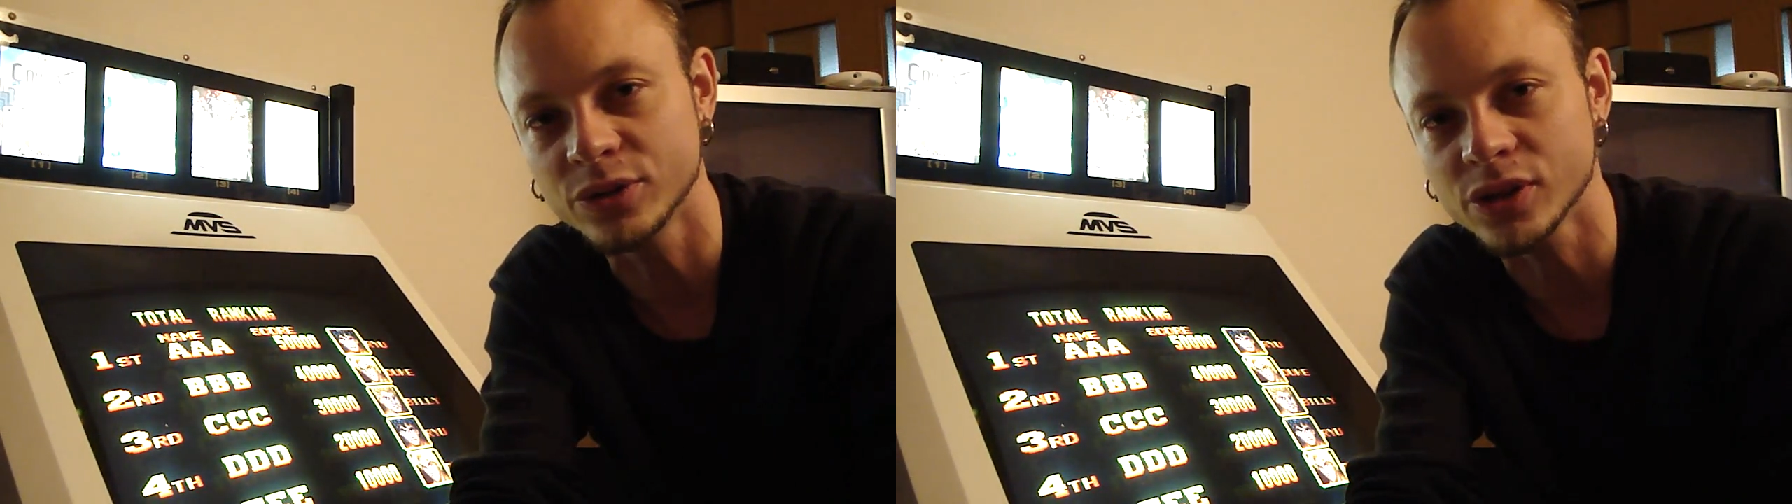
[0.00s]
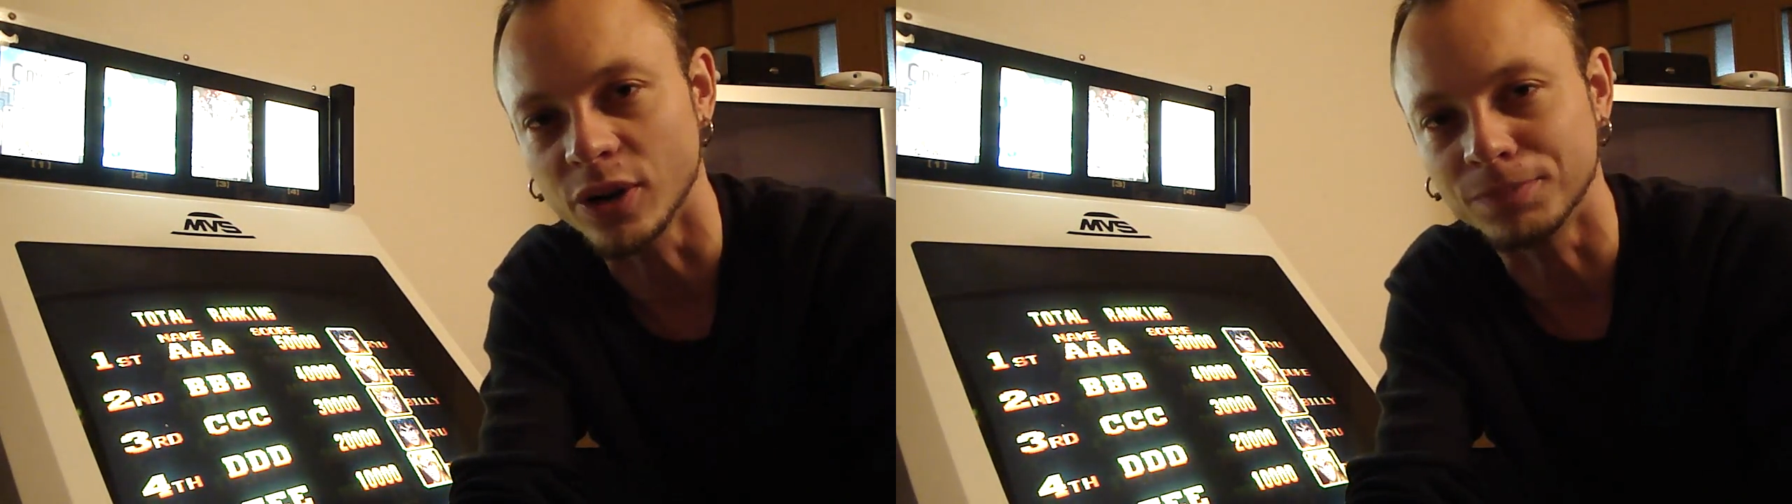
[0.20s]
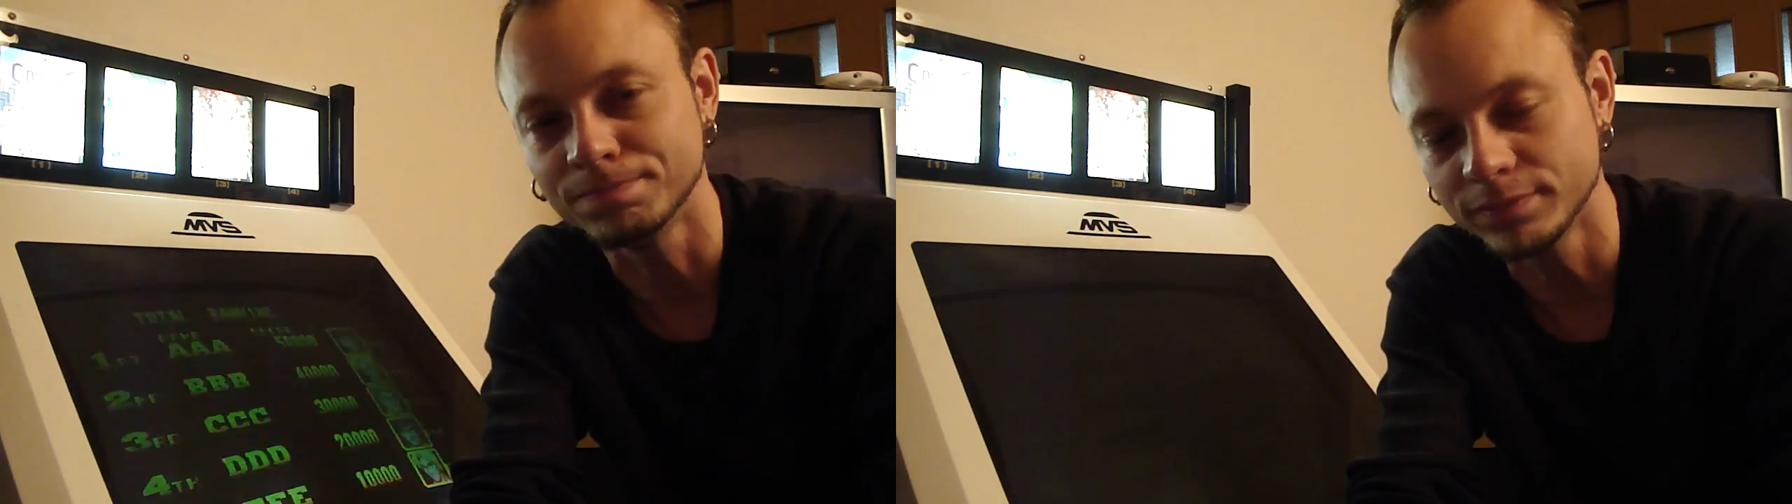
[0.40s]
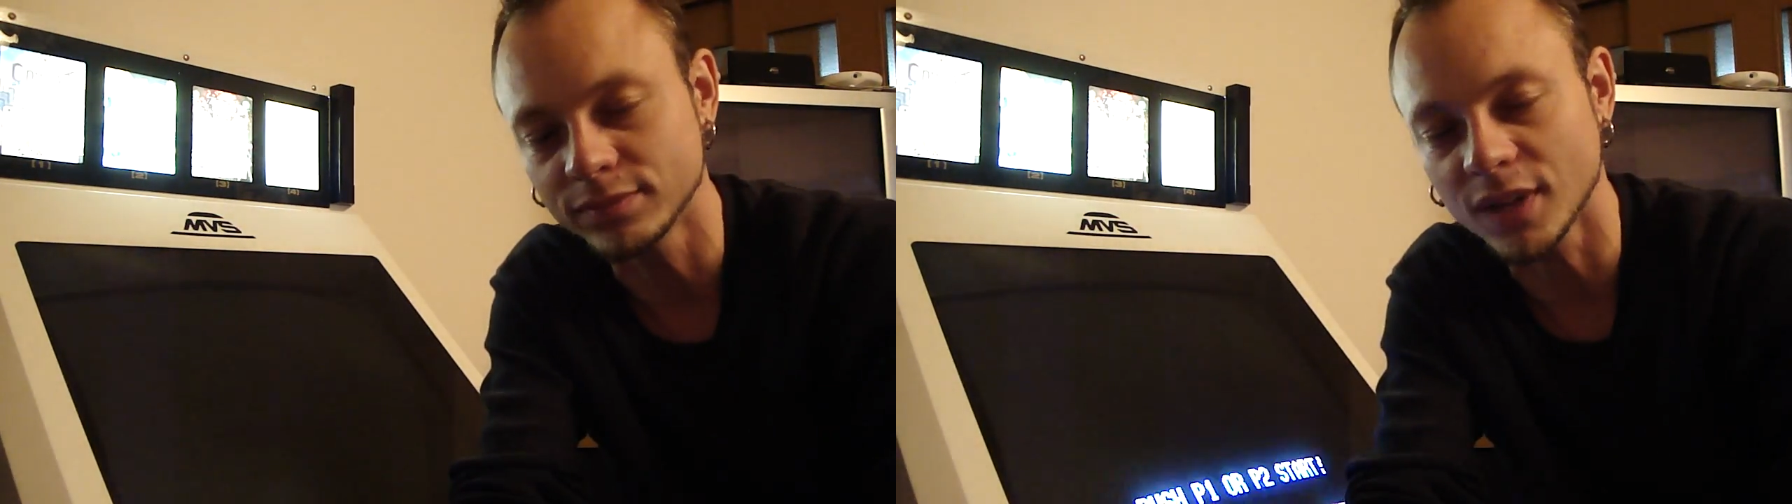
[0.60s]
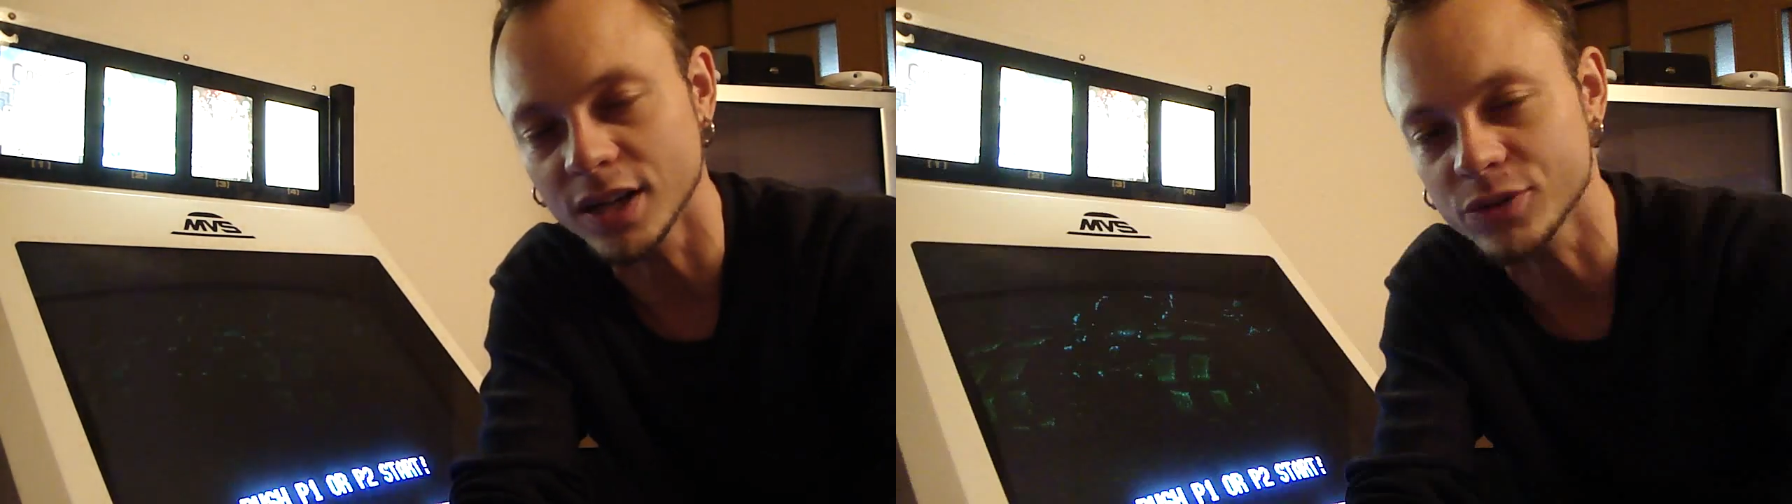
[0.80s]
so
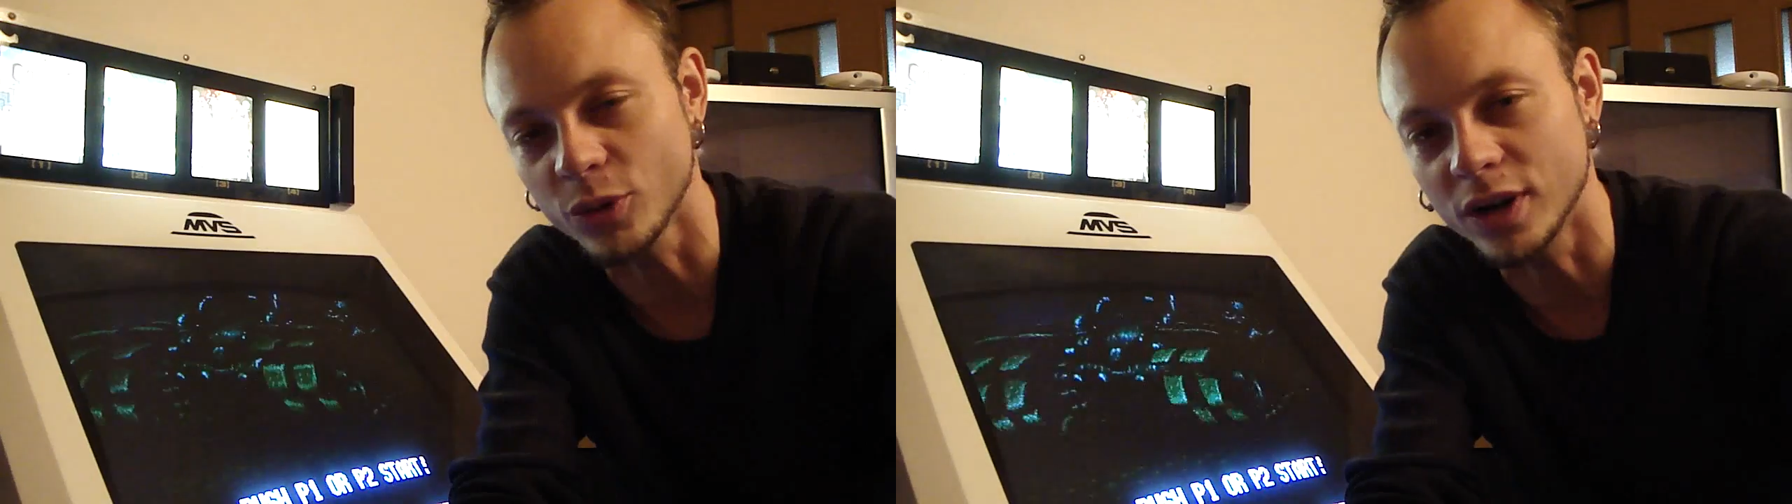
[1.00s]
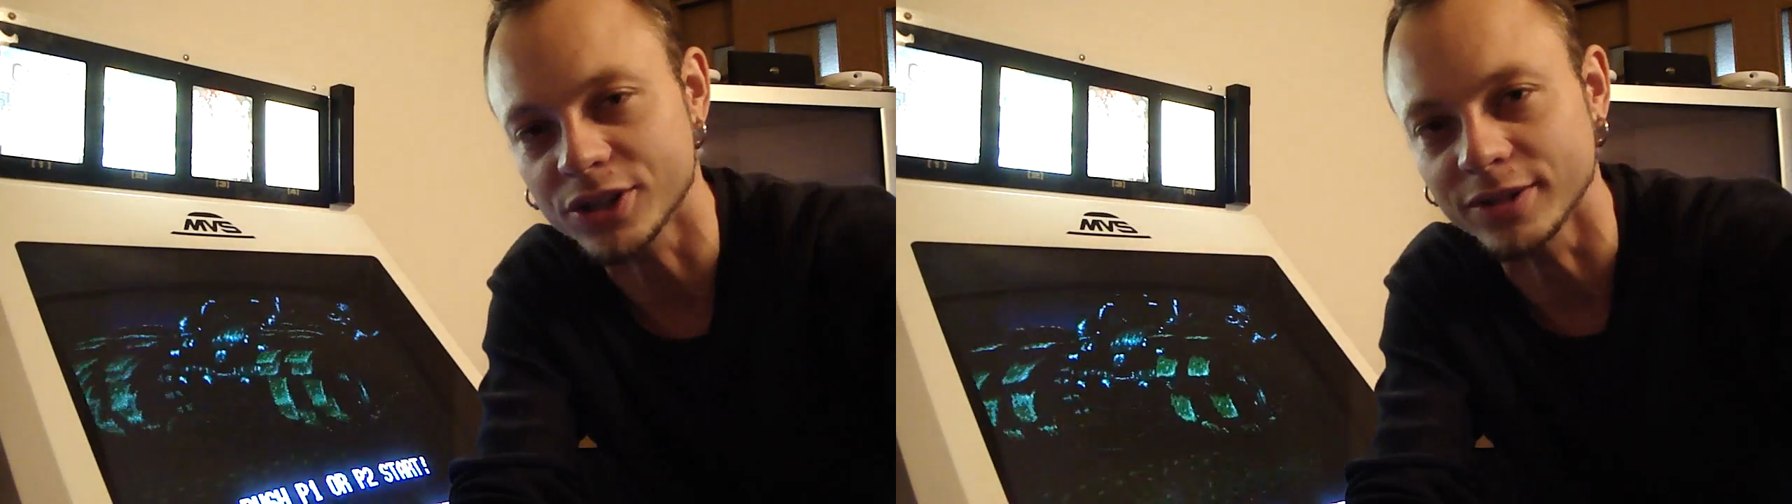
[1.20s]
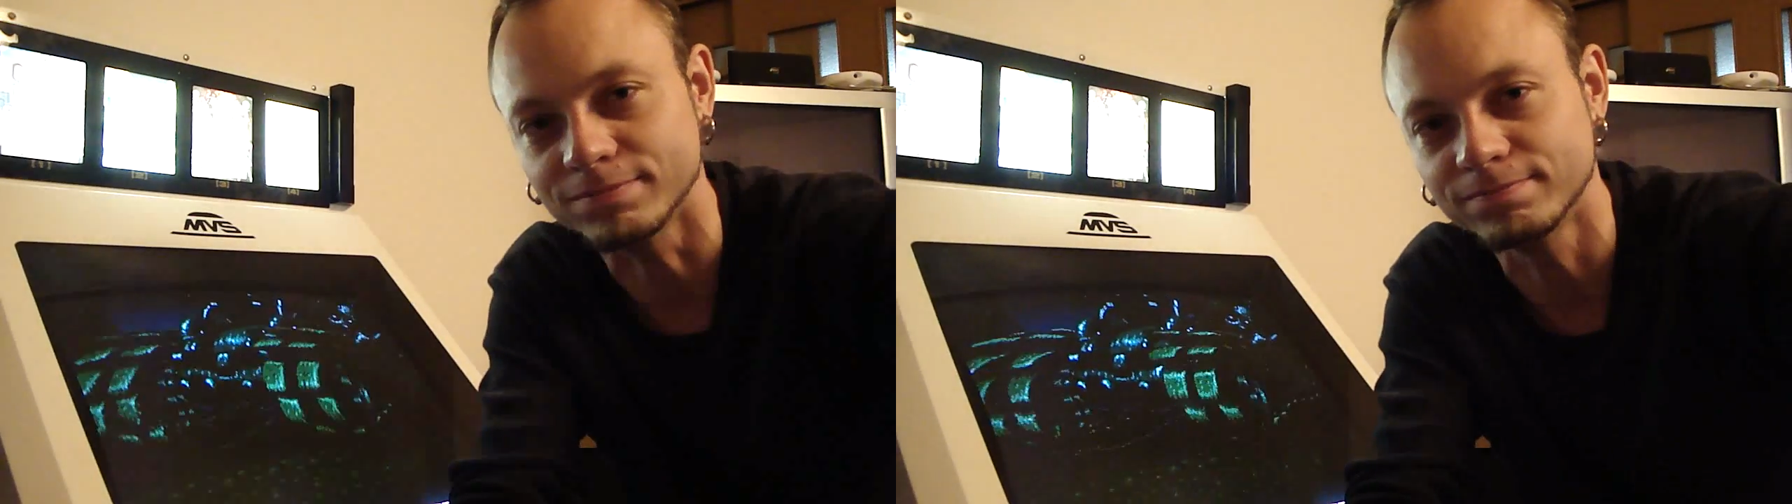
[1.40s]
thanks for watching.